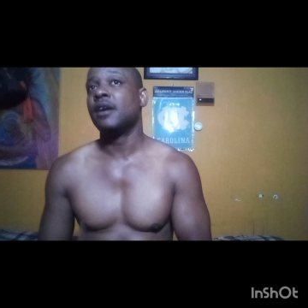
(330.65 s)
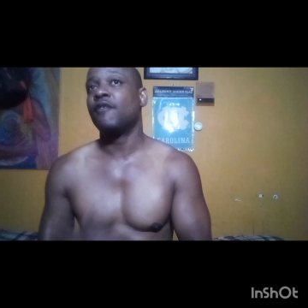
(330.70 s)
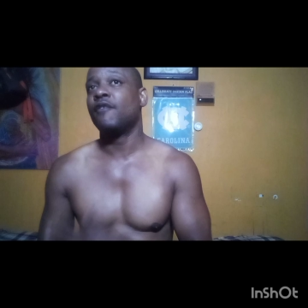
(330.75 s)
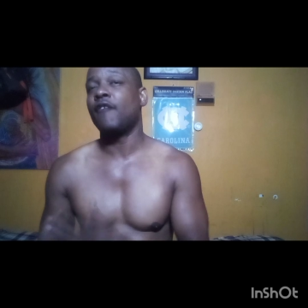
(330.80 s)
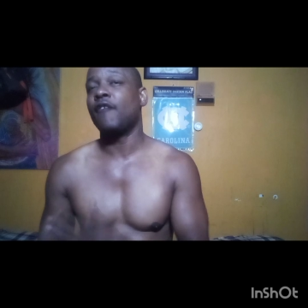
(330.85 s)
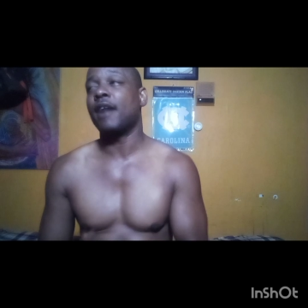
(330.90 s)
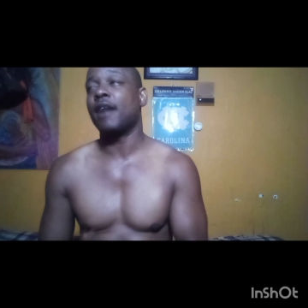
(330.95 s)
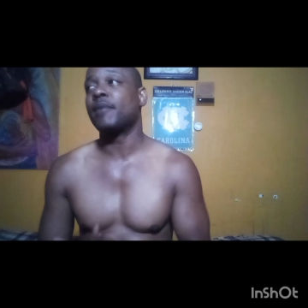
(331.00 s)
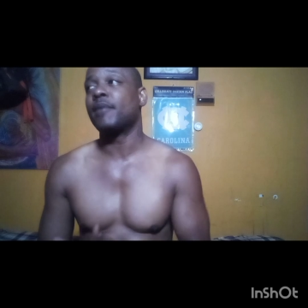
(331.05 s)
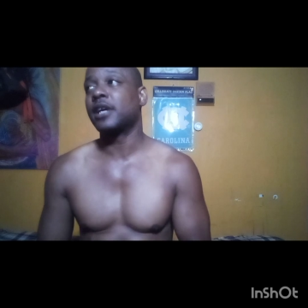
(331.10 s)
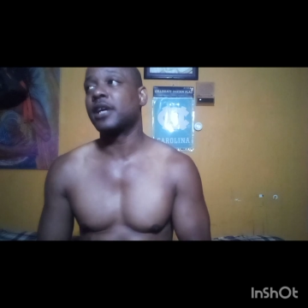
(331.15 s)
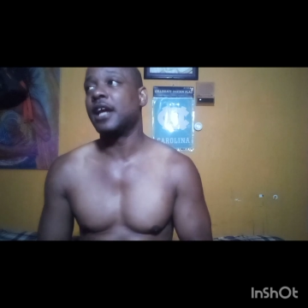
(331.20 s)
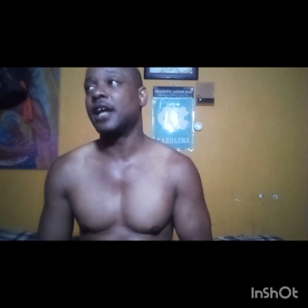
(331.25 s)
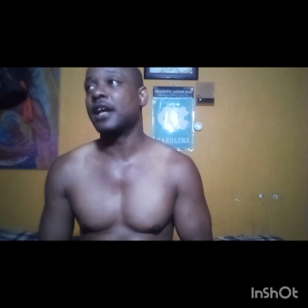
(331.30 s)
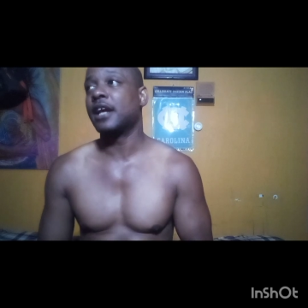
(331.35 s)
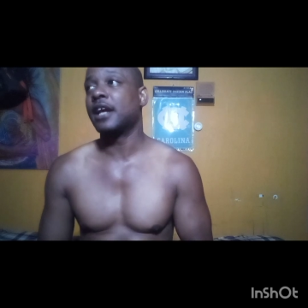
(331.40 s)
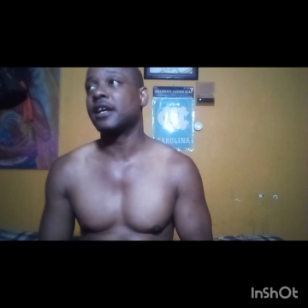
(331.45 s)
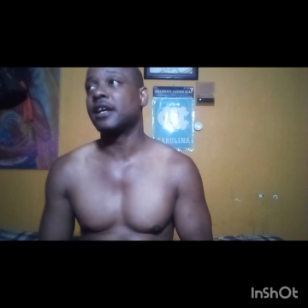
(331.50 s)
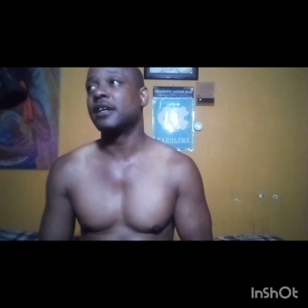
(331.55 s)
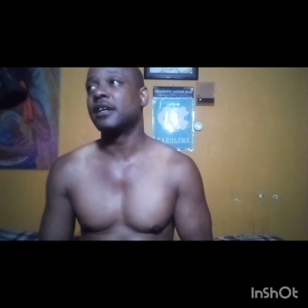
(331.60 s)

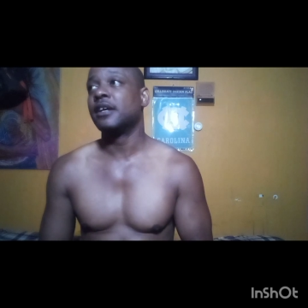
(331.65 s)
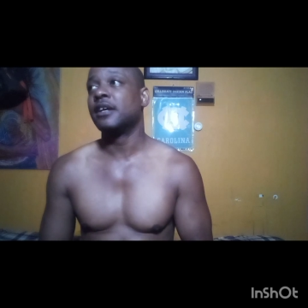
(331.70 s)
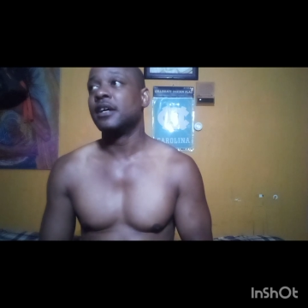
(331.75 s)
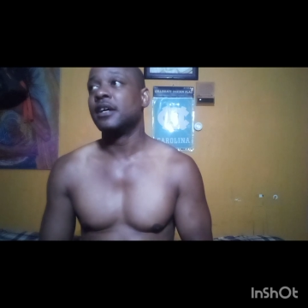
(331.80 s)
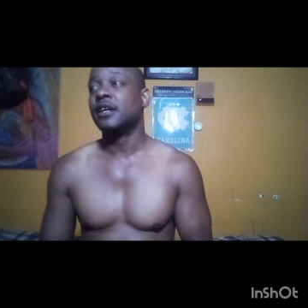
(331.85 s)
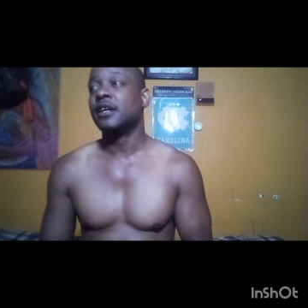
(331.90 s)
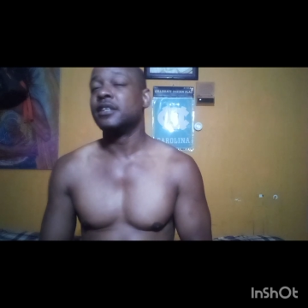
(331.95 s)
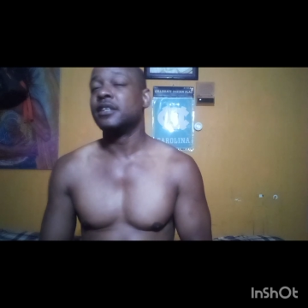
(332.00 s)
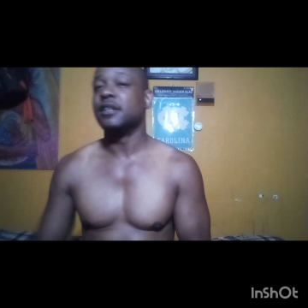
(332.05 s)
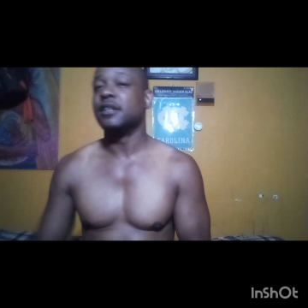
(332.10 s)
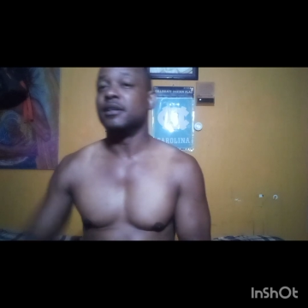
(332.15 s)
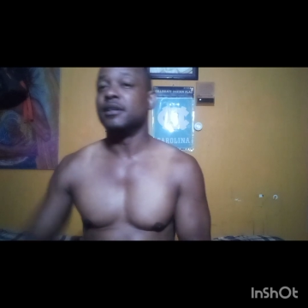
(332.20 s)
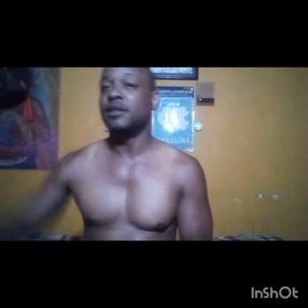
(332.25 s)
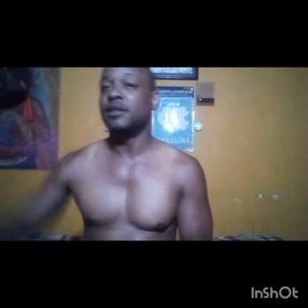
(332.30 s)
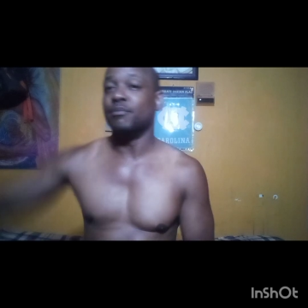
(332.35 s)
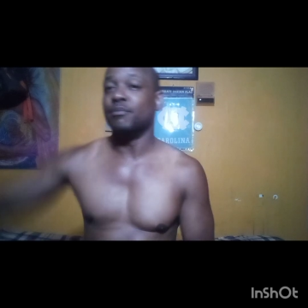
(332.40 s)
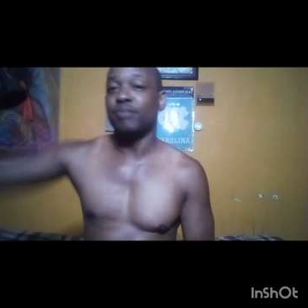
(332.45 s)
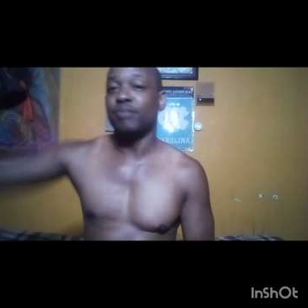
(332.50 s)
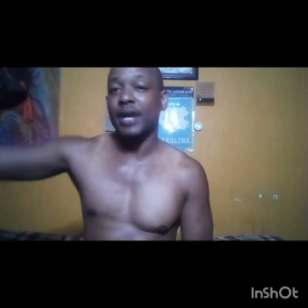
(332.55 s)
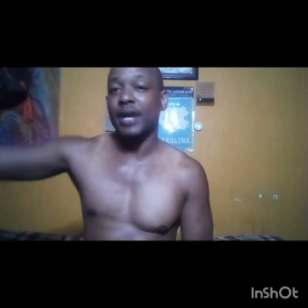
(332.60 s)
fabricate it, to
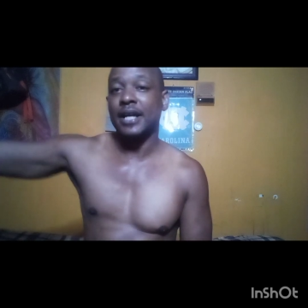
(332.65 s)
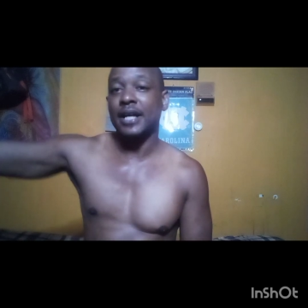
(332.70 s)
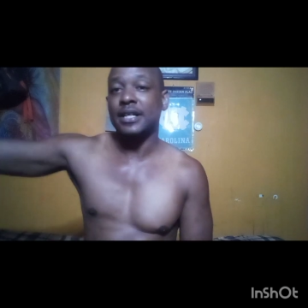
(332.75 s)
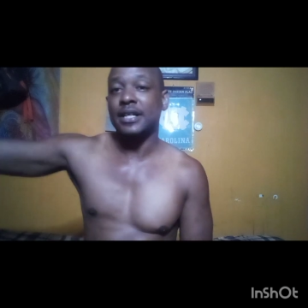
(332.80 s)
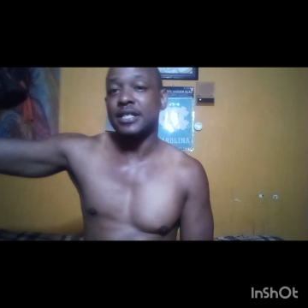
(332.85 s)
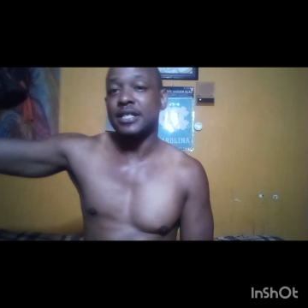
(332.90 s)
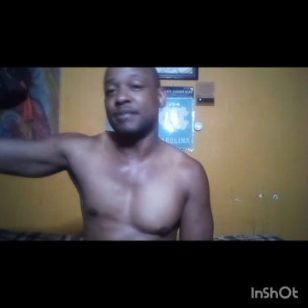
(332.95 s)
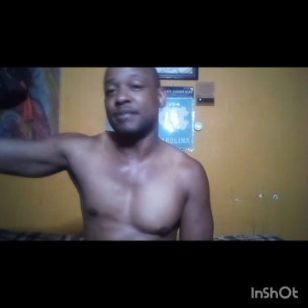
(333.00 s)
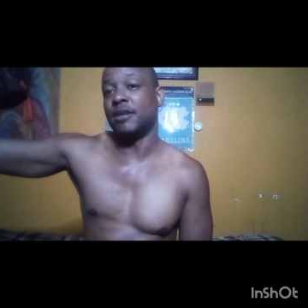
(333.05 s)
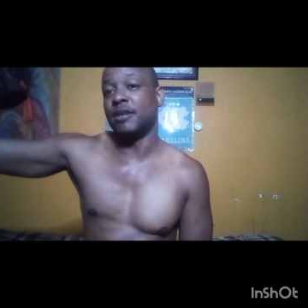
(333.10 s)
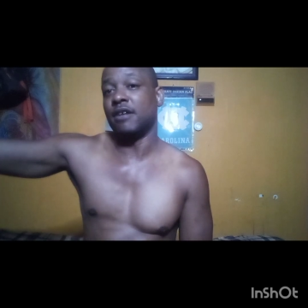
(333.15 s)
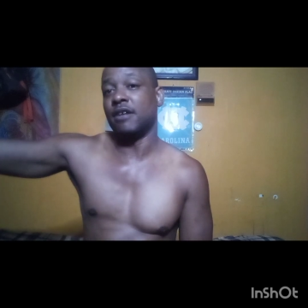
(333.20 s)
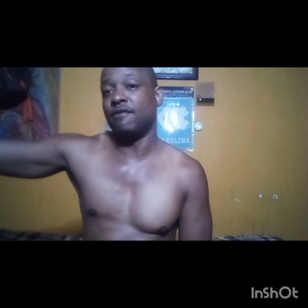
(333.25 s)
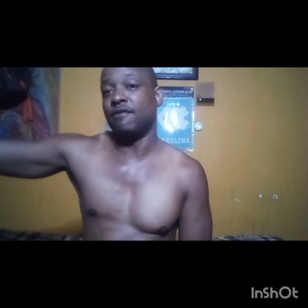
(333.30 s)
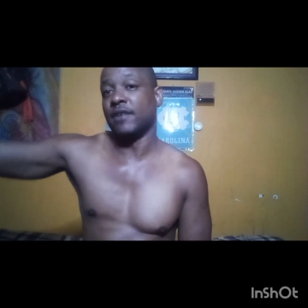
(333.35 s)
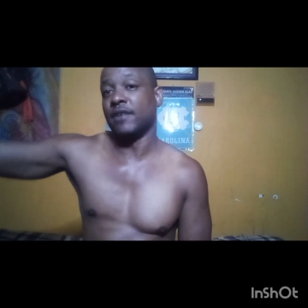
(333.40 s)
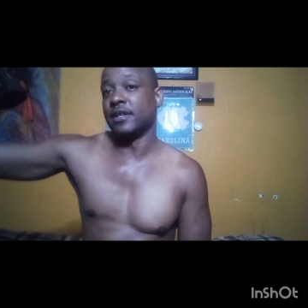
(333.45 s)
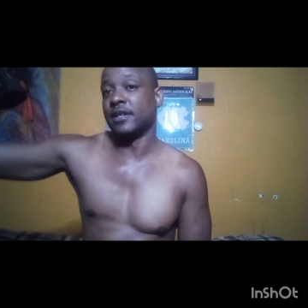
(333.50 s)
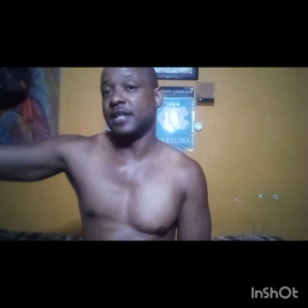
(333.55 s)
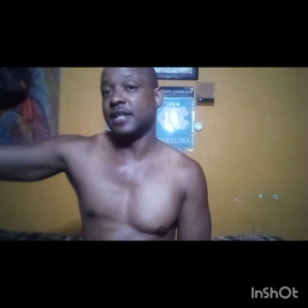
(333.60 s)
bring this
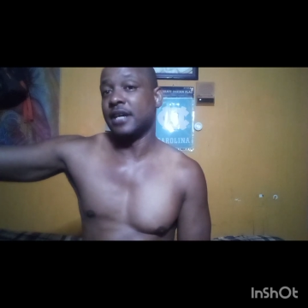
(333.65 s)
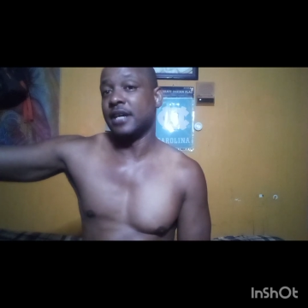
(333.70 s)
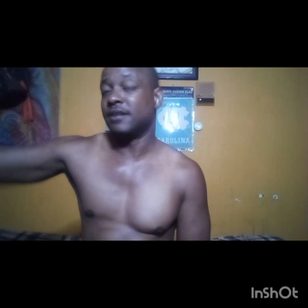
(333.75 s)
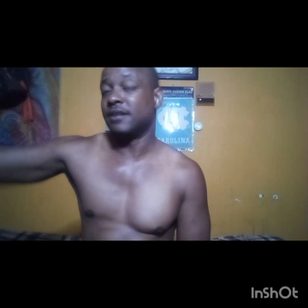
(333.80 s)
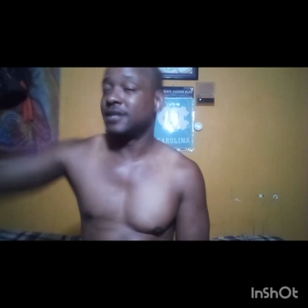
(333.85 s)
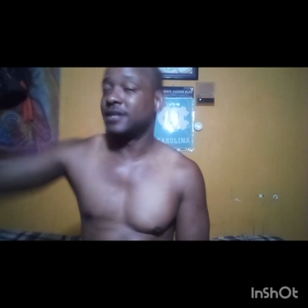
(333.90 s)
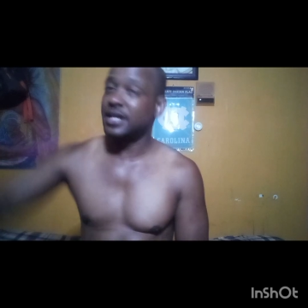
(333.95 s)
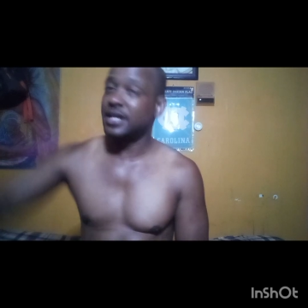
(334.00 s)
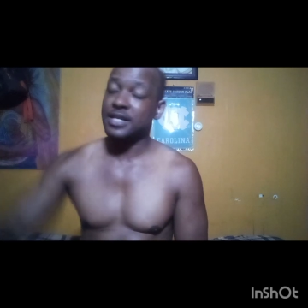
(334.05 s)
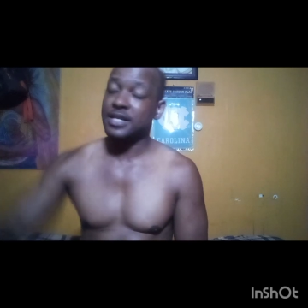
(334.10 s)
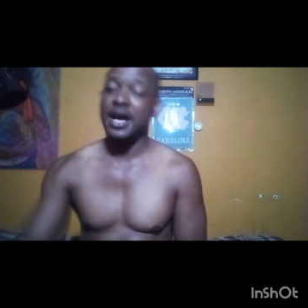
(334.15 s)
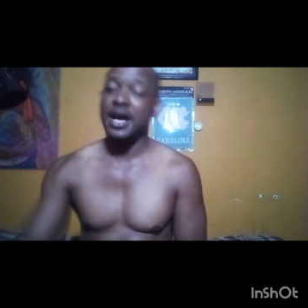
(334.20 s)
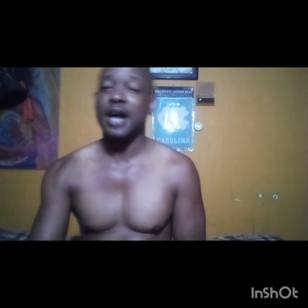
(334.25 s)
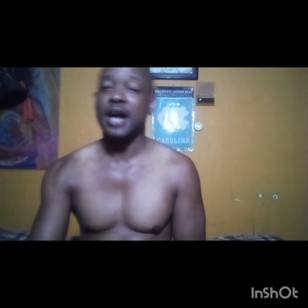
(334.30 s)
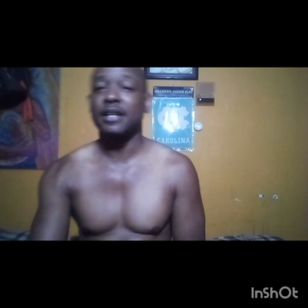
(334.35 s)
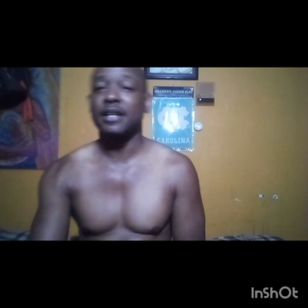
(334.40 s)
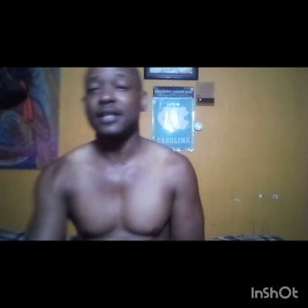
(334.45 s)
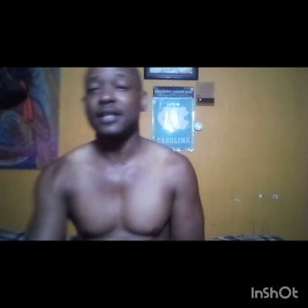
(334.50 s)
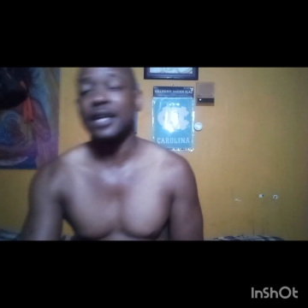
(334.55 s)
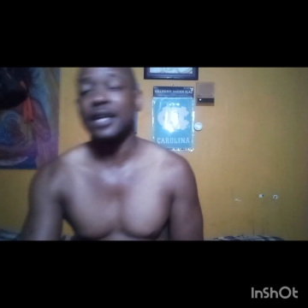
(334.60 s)
motherfucker down. That's
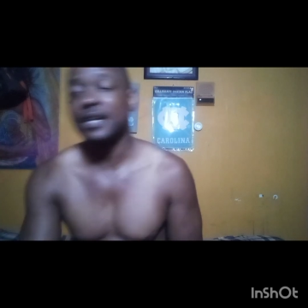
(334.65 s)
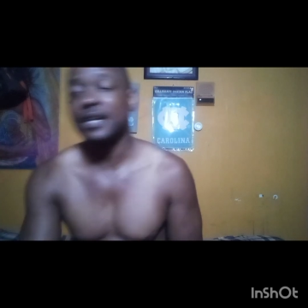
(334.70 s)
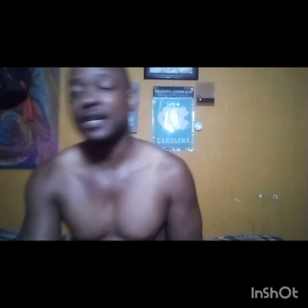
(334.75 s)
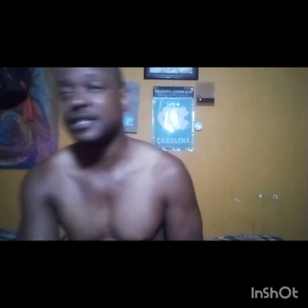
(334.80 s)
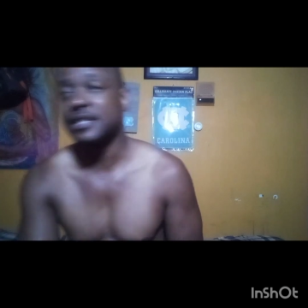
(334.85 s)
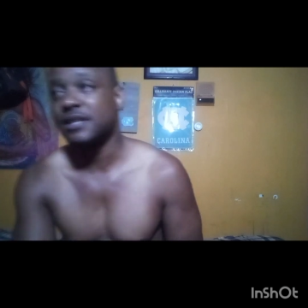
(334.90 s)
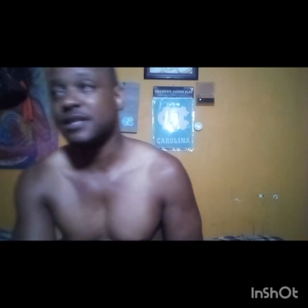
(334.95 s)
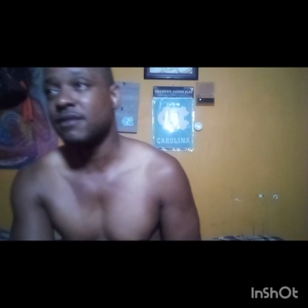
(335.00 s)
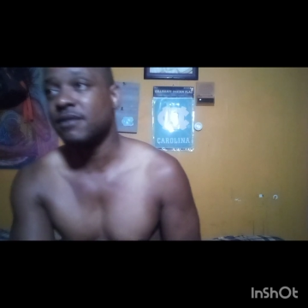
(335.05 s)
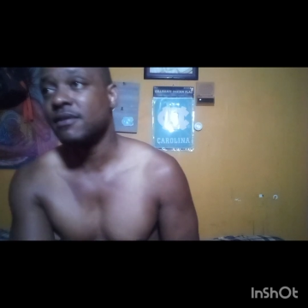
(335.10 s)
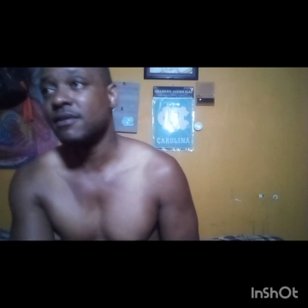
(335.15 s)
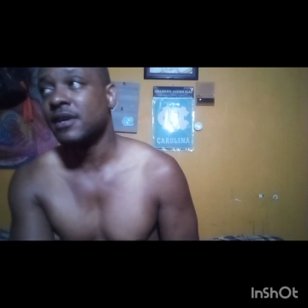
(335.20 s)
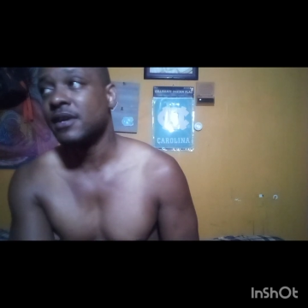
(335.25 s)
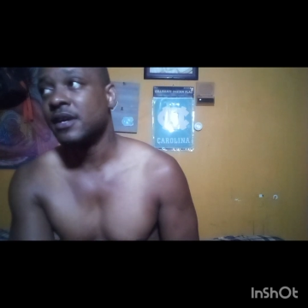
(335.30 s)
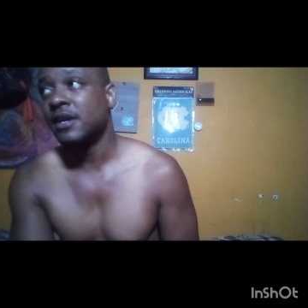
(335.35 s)
how I look at it. So